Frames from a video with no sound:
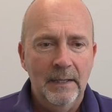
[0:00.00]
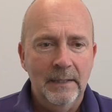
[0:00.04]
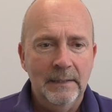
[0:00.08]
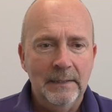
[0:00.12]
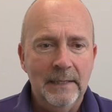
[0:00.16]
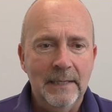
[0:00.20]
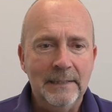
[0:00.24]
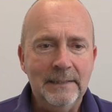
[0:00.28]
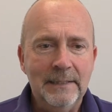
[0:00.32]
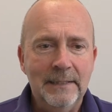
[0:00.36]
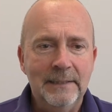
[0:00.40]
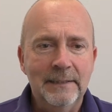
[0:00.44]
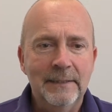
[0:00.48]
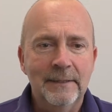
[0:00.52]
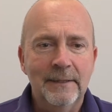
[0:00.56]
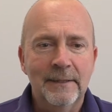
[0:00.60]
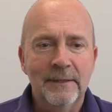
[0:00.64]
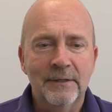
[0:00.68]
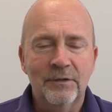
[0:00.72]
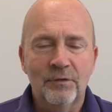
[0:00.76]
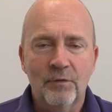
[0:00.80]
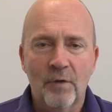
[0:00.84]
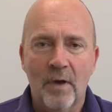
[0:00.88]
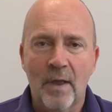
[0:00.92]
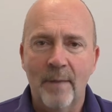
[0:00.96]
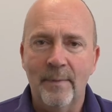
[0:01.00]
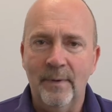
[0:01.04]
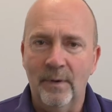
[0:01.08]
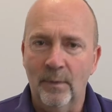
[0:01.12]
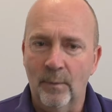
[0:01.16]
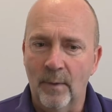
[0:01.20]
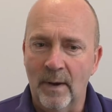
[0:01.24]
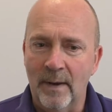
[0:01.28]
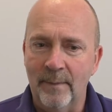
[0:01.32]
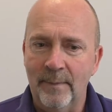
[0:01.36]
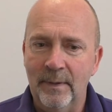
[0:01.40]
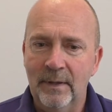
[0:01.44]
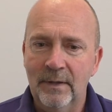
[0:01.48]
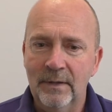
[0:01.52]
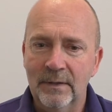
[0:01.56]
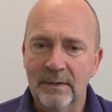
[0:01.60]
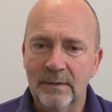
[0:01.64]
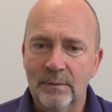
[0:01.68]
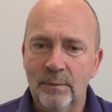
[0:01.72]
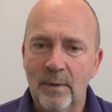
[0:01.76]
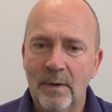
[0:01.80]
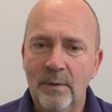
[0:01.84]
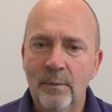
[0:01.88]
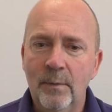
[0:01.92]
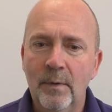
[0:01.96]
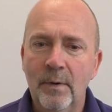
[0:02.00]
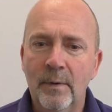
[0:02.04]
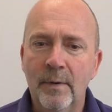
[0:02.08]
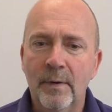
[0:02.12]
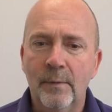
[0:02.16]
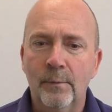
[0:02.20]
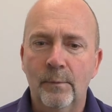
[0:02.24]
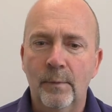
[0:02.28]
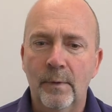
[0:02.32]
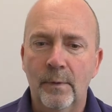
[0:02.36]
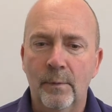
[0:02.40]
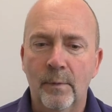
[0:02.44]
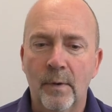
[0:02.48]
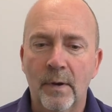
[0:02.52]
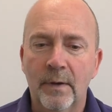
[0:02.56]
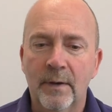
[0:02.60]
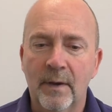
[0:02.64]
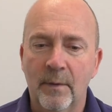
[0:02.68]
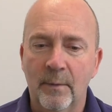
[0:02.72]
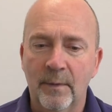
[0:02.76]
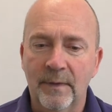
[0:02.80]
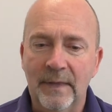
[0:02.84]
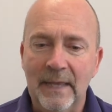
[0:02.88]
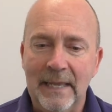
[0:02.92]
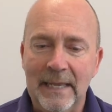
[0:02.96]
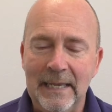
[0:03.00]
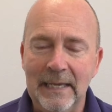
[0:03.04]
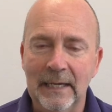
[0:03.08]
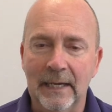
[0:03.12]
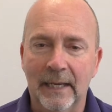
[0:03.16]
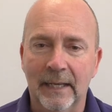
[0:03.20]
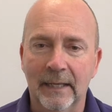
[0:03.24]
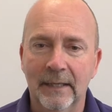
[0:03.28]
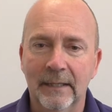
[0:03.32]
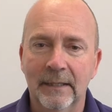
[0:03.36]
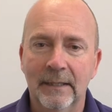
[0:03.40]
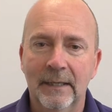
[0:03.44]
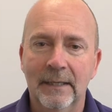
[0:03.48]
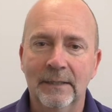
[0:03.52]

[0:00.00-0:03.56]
describe in a way, because when we're working with healing,